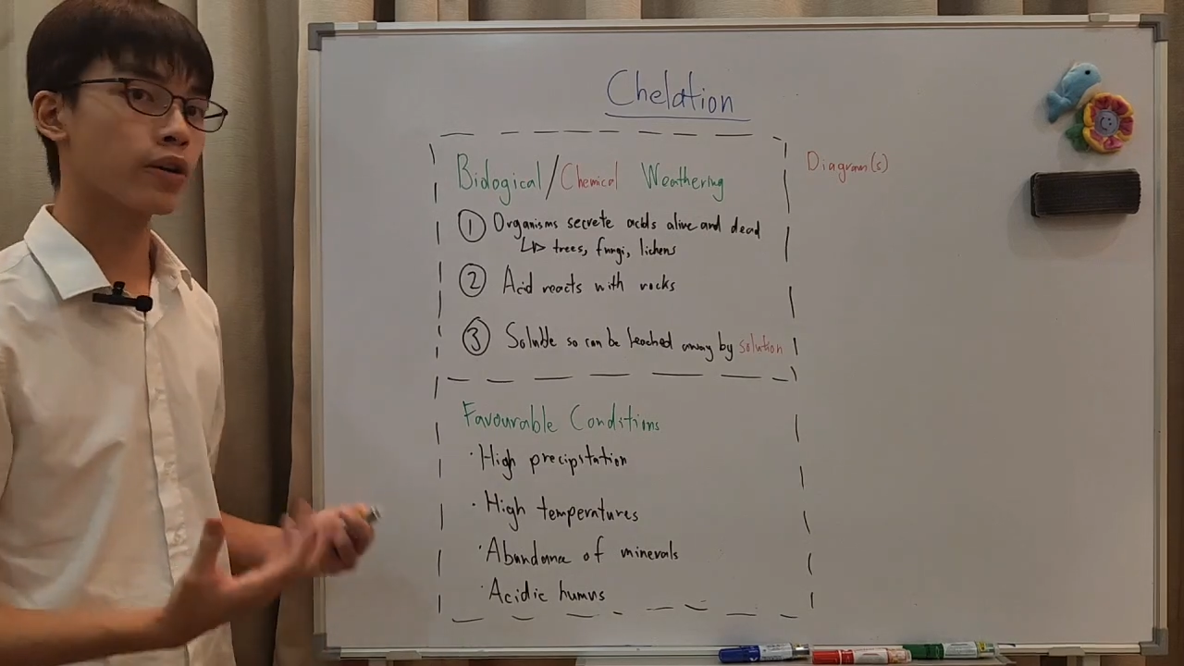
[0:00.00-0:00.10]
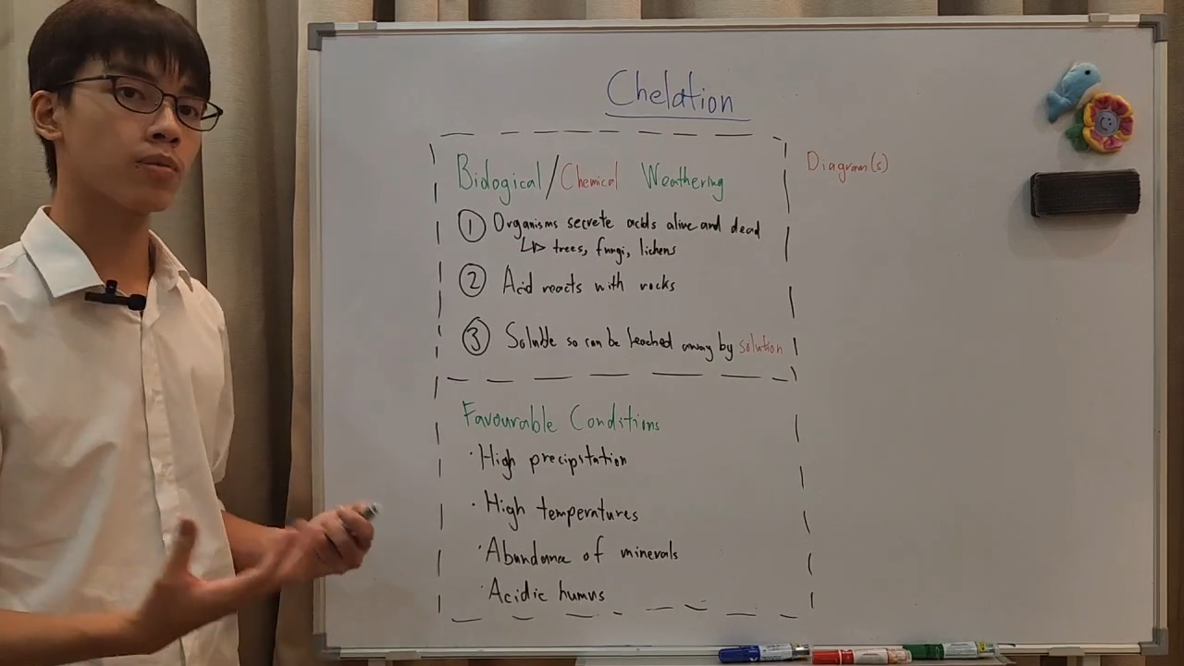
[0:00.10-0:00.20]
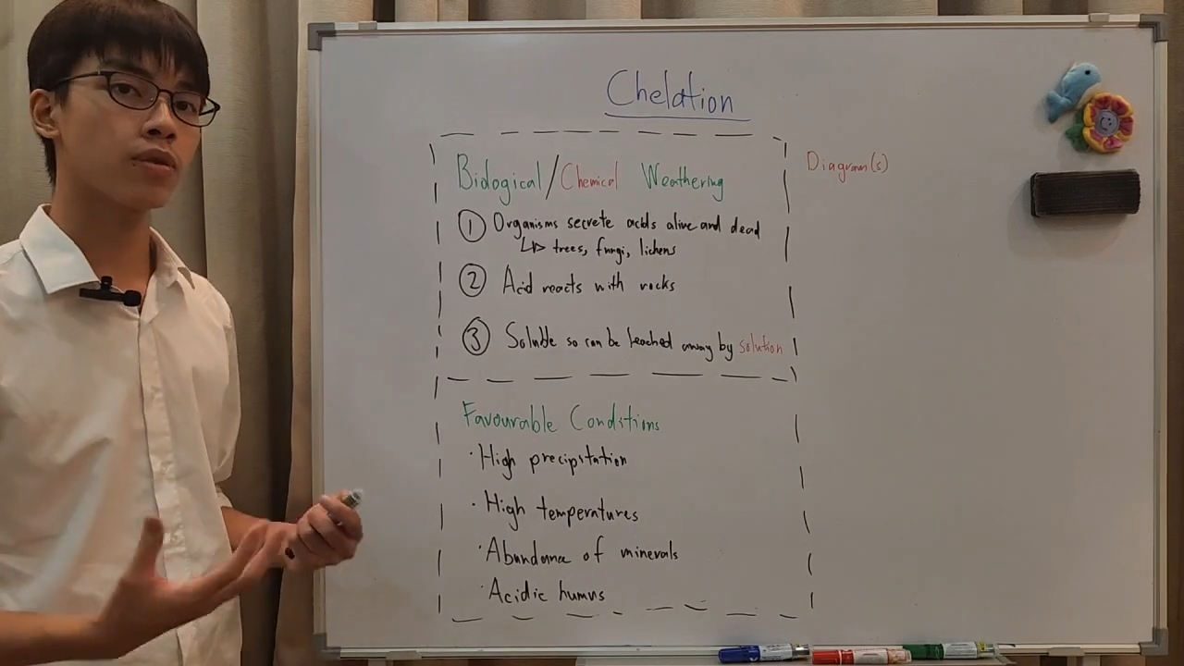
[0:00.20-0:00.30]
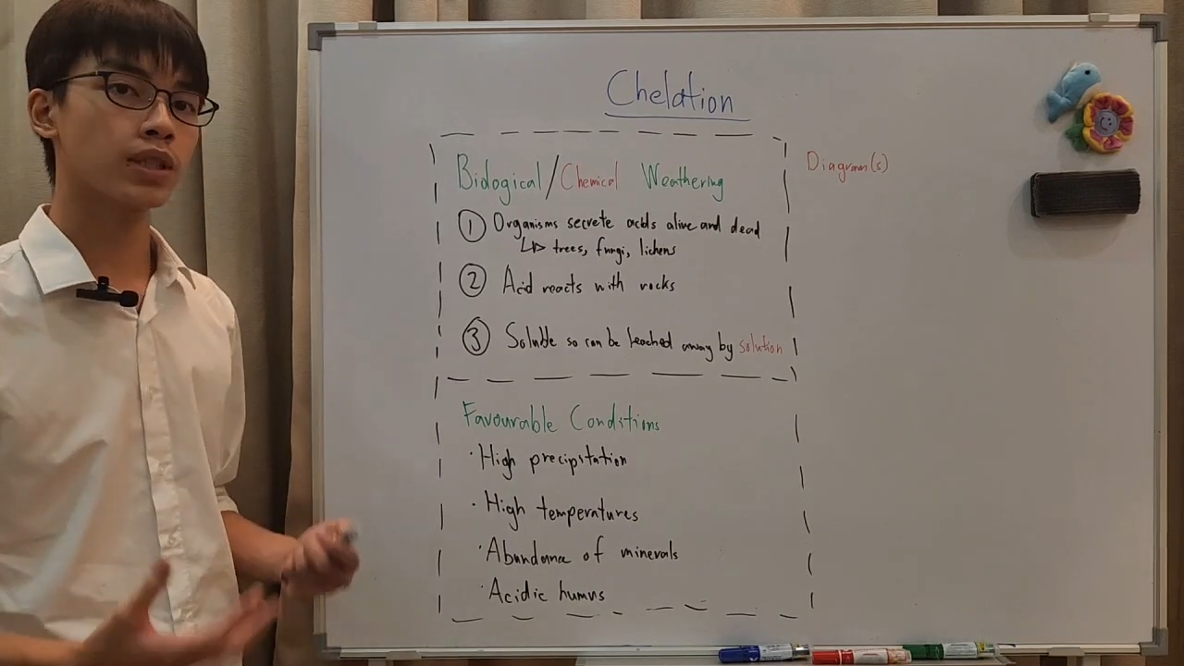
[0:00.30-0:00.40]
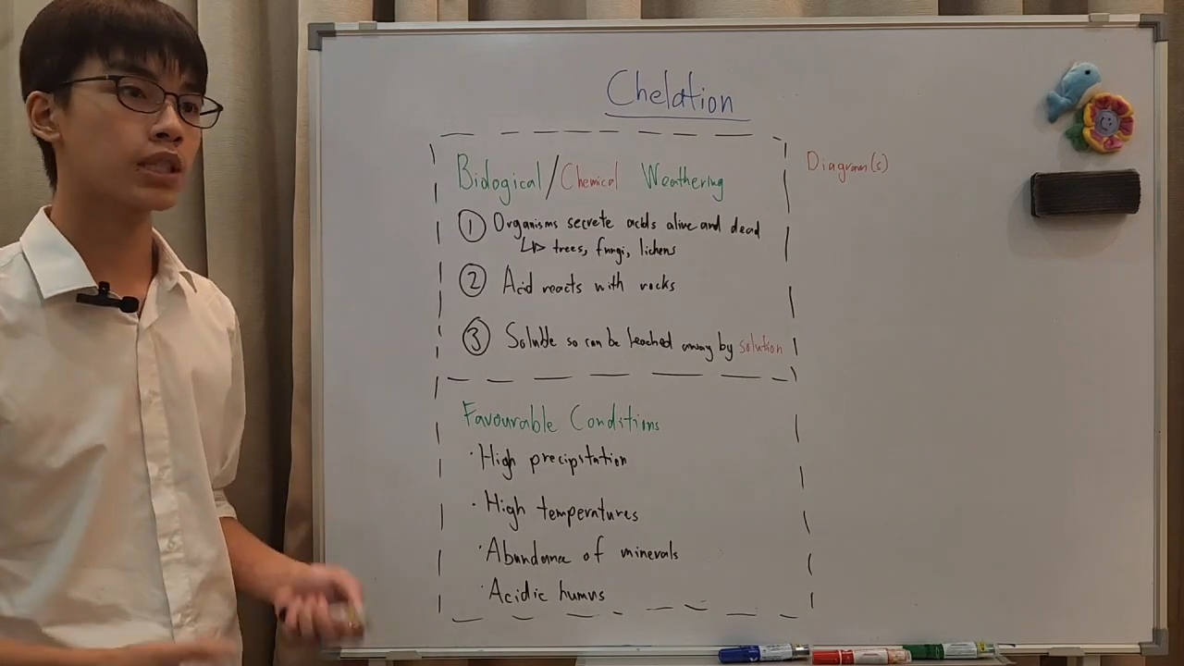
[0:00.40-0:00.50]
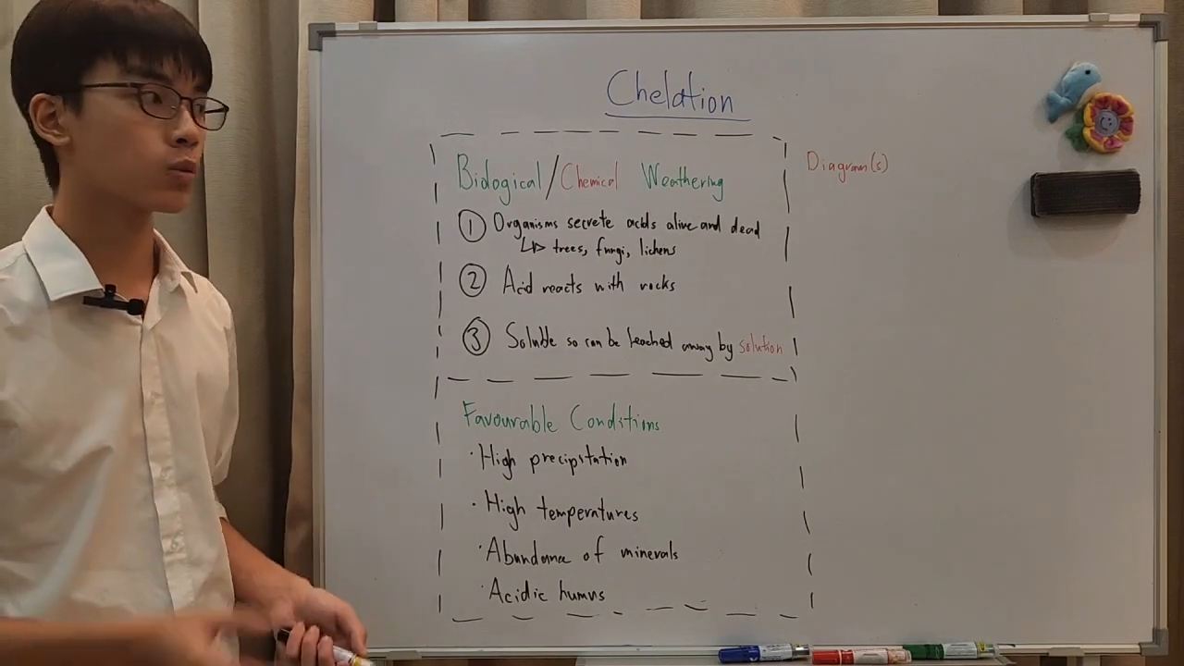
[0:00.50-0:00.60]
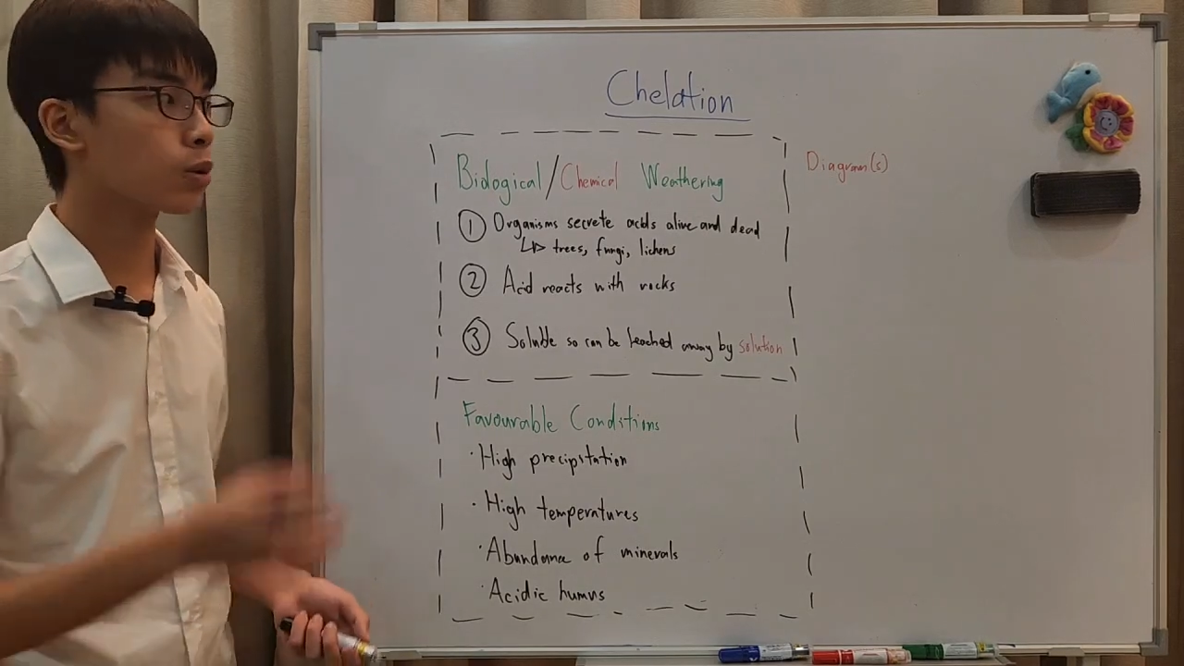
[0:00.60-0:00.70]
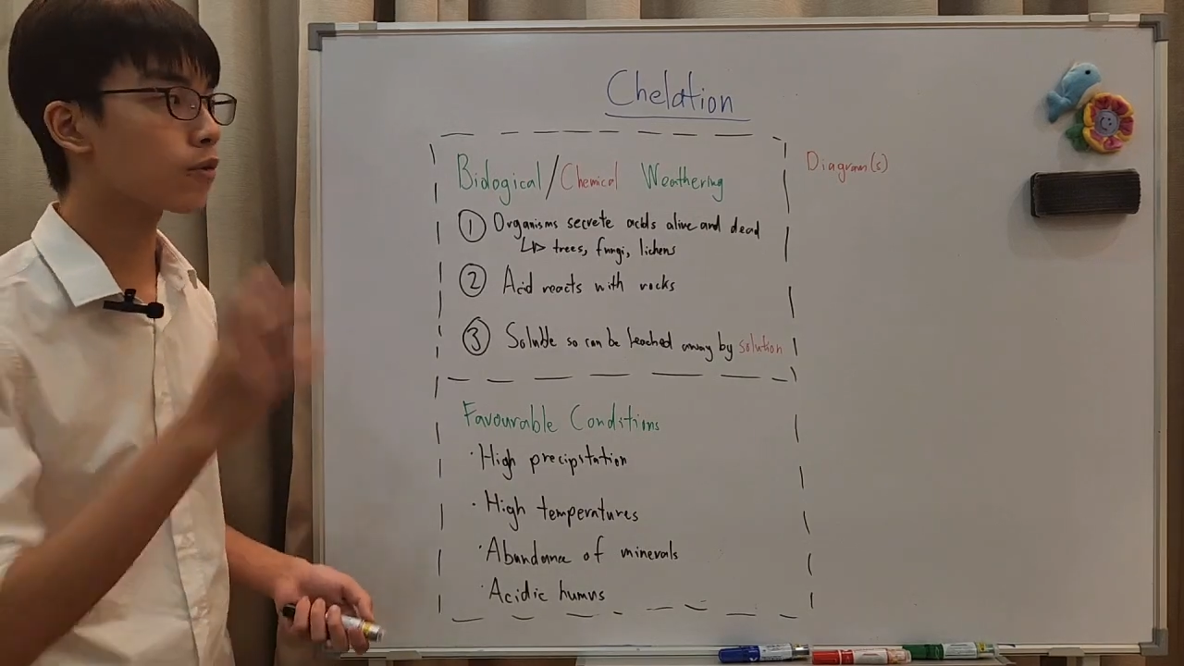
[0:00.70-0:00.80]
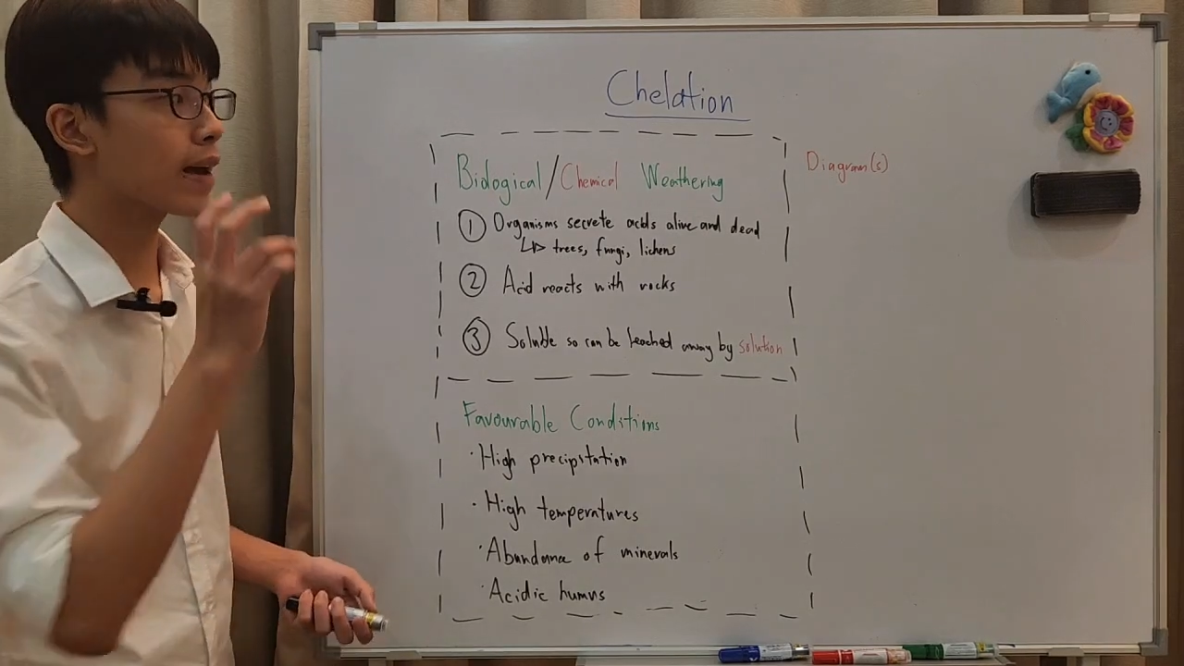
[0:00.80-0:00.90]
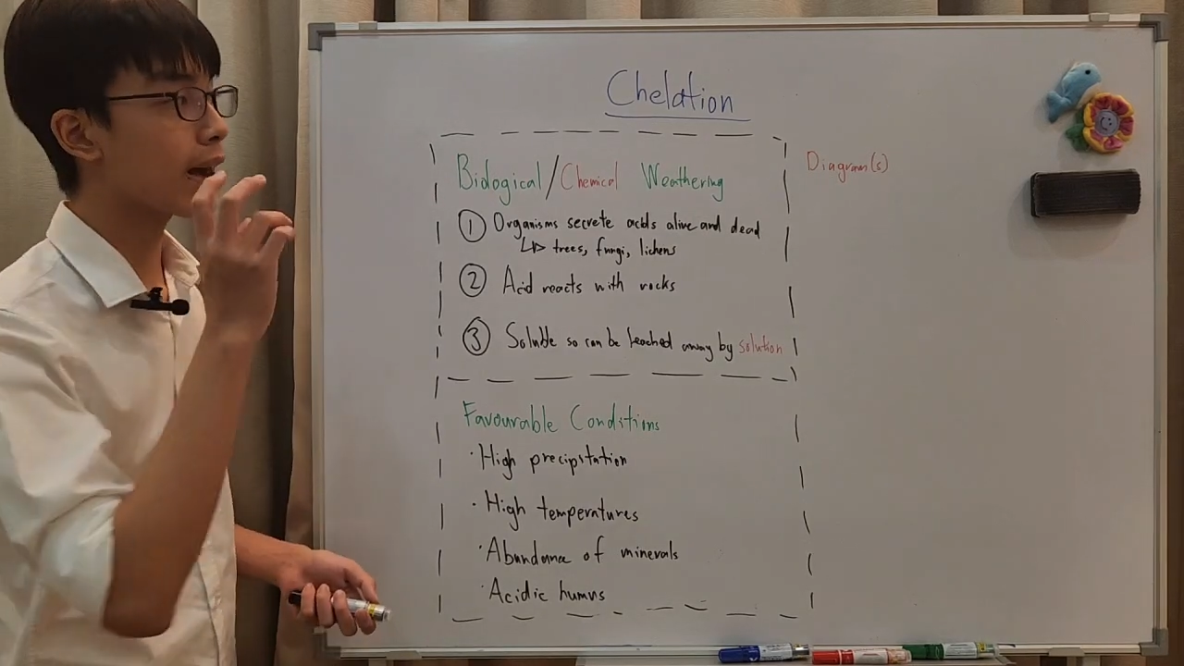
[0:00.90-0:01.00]
weathering process
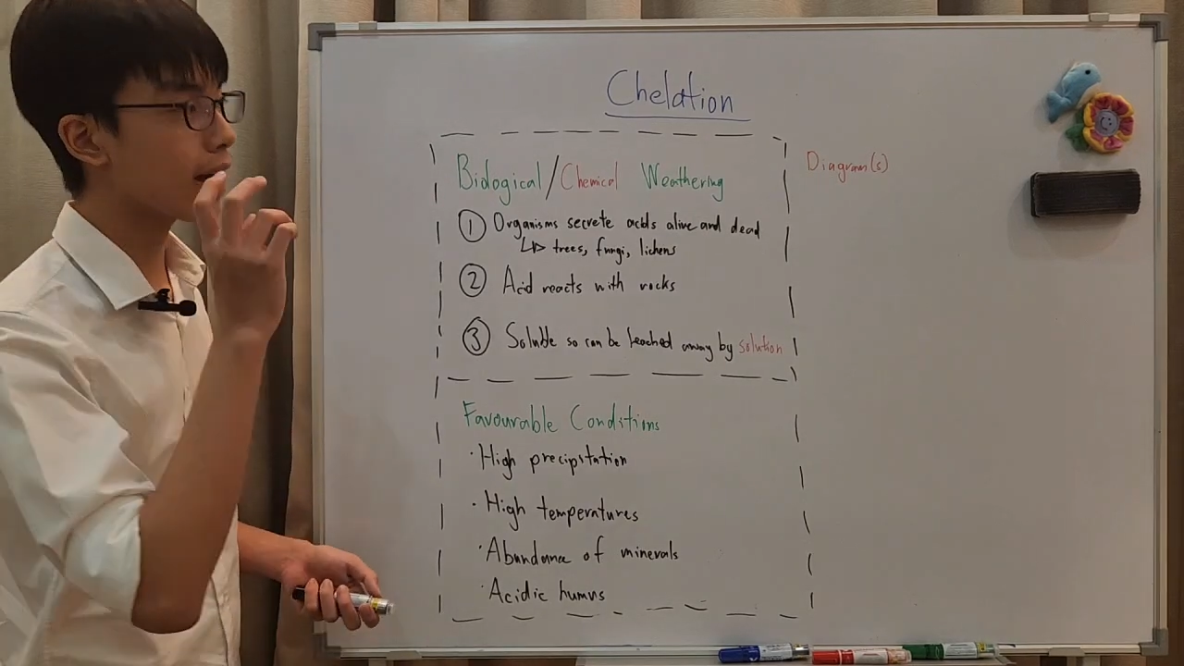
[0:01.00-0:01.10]
with